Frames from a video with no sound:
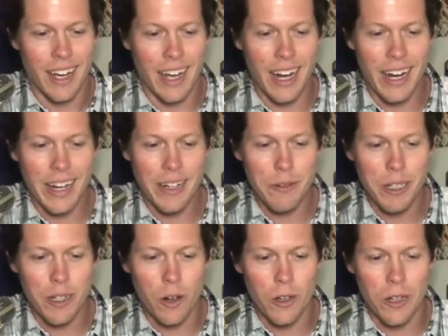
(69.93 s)
I
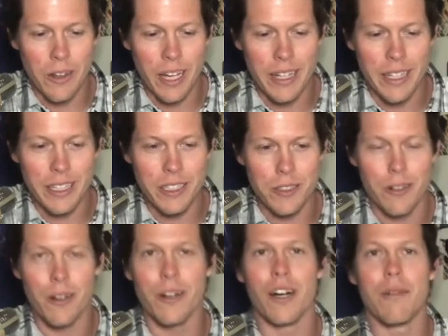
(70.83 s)
recorded that
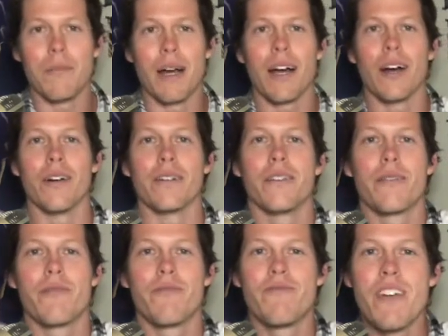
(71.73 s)
intro about
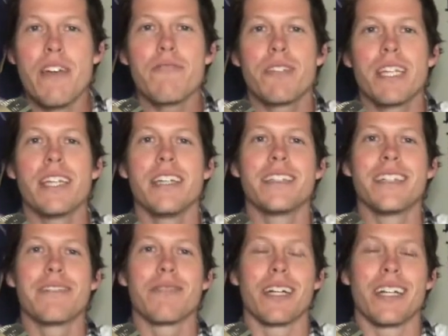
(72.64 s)
15
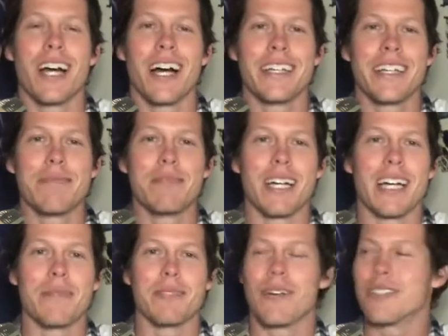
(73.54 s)
different goddamn
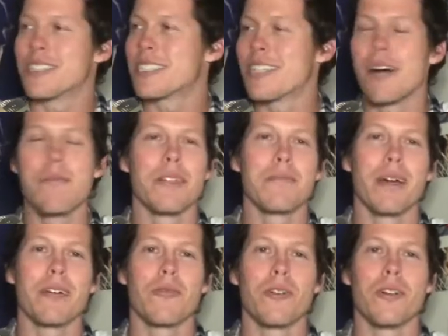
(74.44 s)
times. I was stumbling
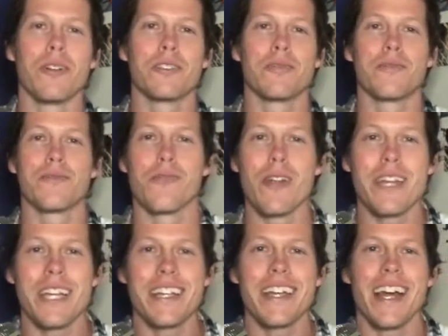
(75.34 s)
my words,
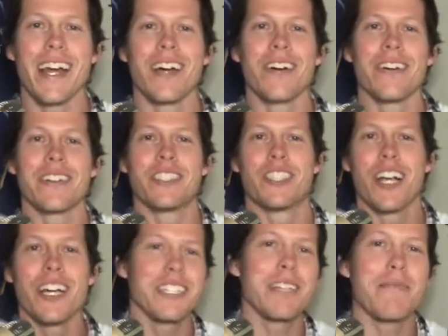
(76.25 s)
freaking out,
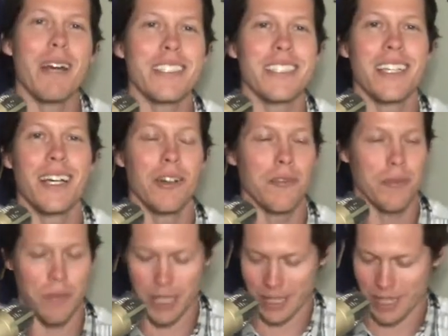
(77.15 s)
judging
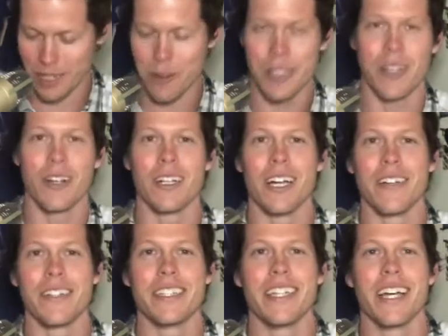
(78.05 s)
myself, but here we are
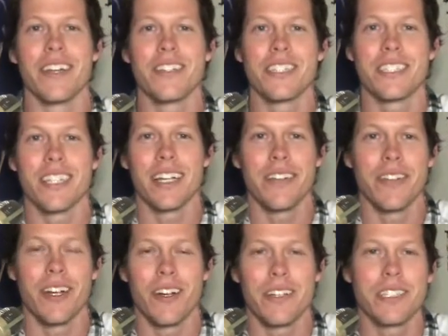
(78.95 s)
on the other side of
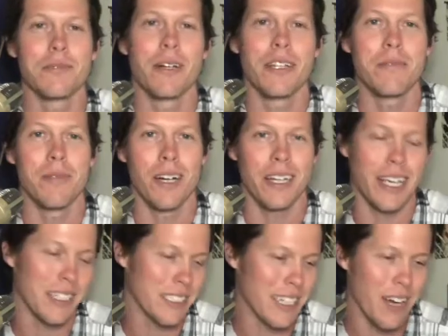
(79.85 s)
the hardest part of the
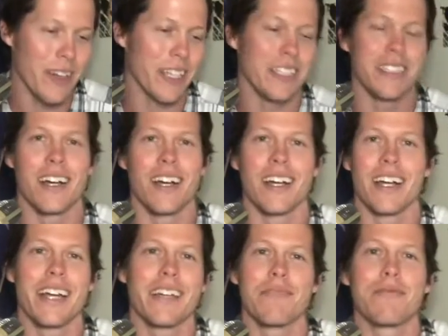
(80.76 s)
podcast. Now I can talk.
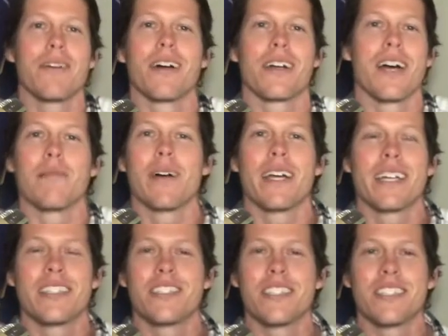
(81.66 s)
I can up. I
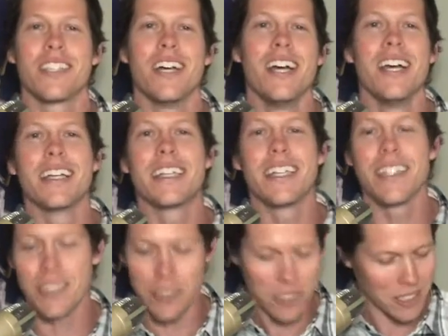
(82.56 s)
can just
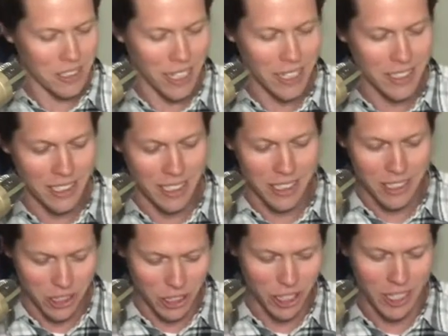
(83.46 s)
get loose and say silly
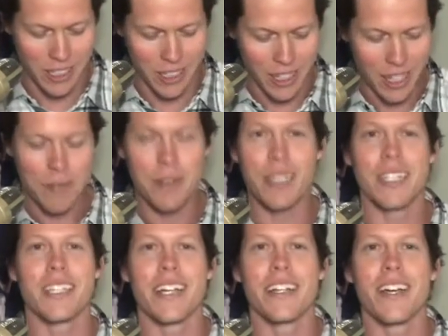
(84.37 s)
shit.
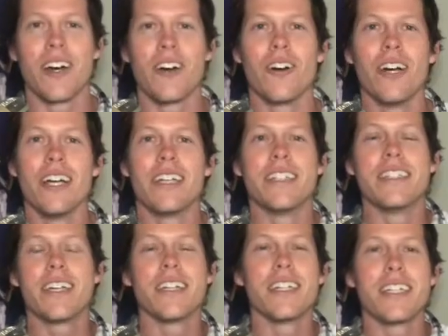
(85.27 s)
Because I know
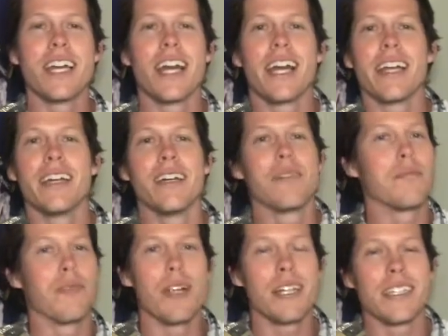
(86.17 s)
Dylan,
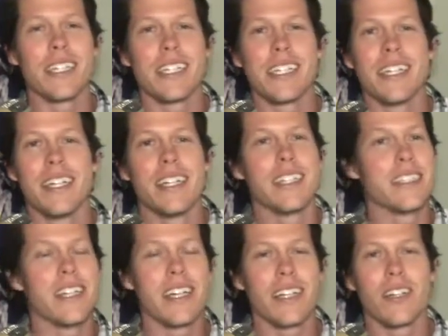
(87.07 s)
Brentley,
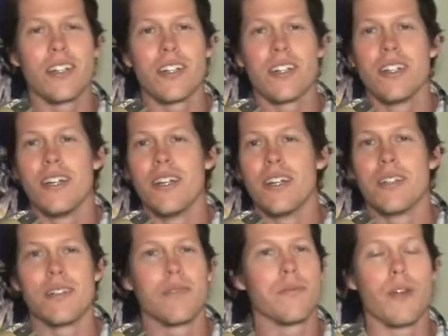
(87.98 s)
Diggler,
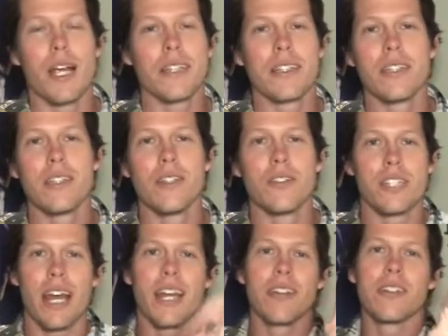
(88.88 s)
Bradley Lou,
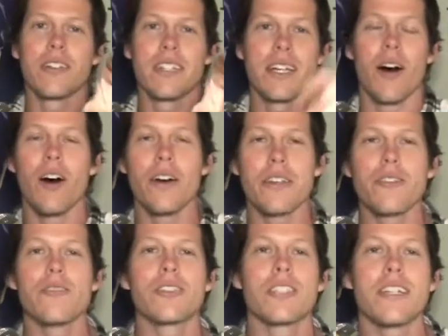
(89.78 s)
Taylor Lou, all
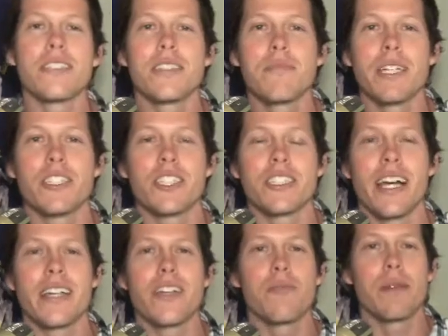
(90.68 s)
you sons of bitches
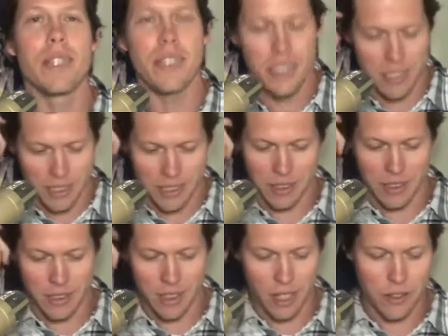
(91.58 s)
I know be
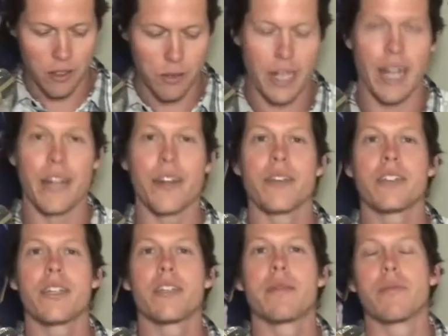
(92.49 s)
listening on the reg. I know
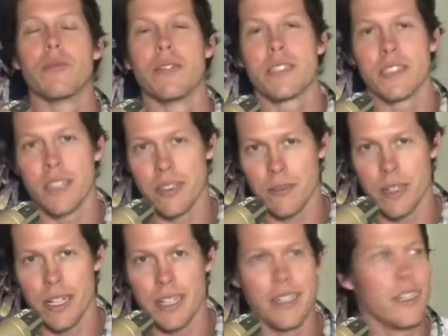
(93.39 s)
there's other people listening on the
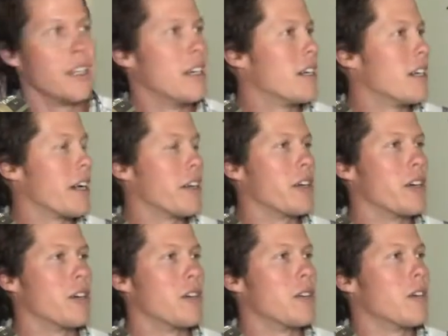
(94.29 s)
reg. I
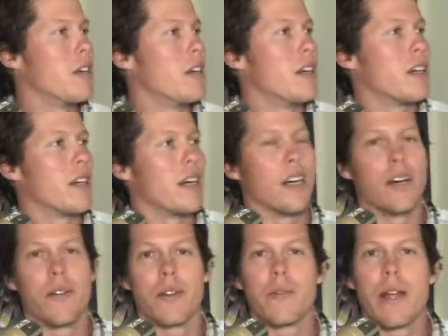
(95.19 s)
know
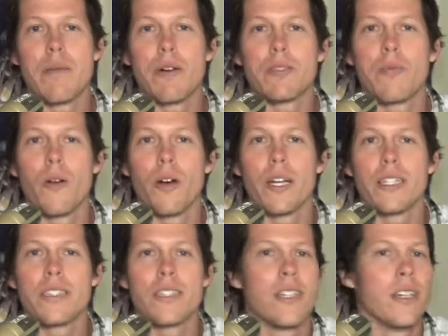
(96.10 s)
one of the Ramos
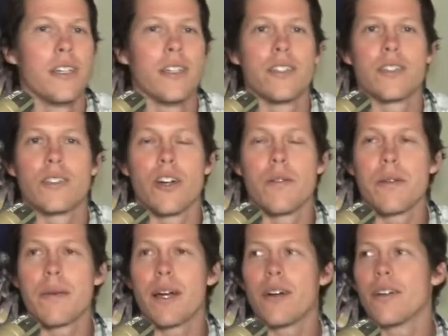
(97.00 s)
boys told me
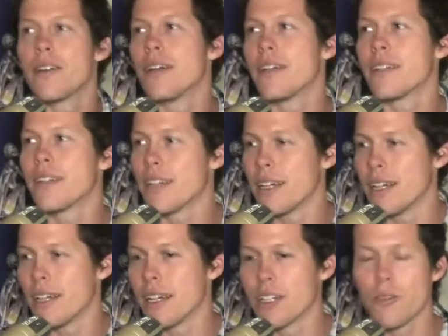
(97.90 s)
about
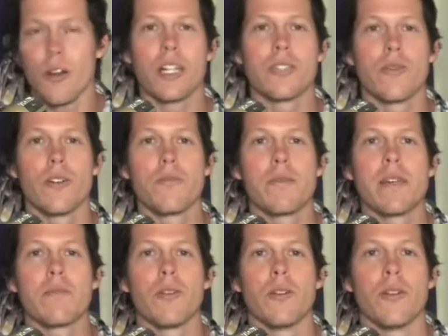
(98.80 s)
a garage full of
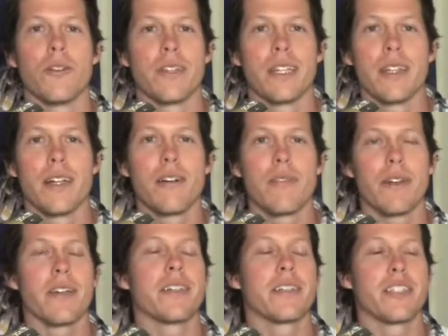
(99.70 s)
people that love
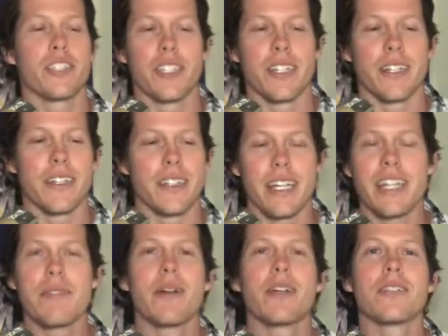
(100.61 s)
hearing this shit.
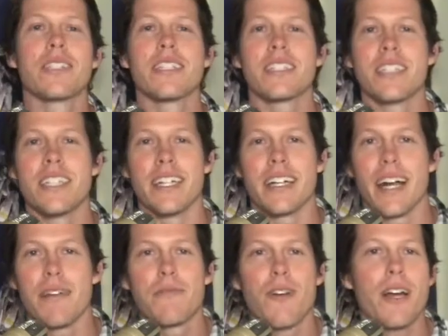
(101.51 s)
Anybody who's listening,
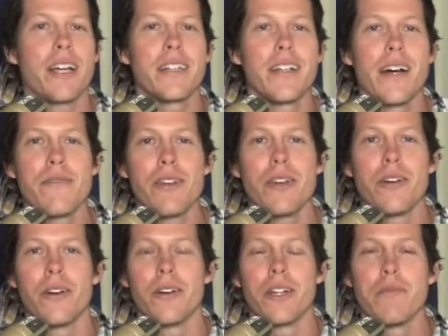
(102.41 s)
I love
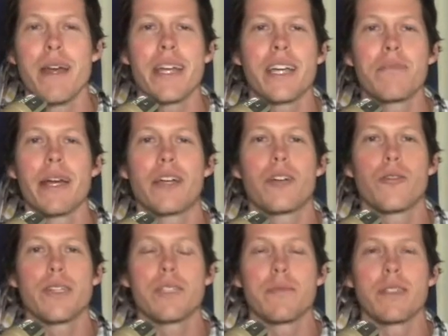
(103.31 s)
you. You're making my
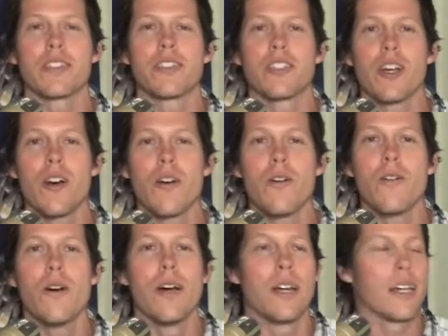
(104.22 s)
Christmas
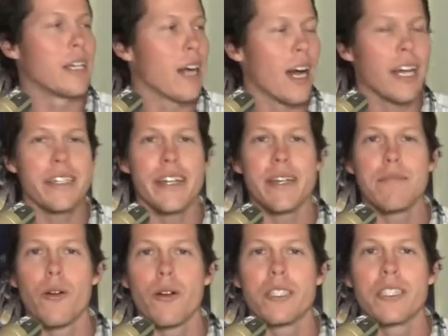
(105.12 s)
so goddamn
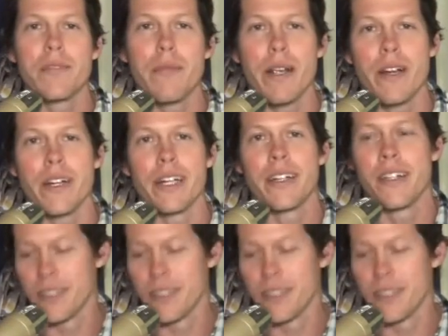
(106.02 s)
moist and merry.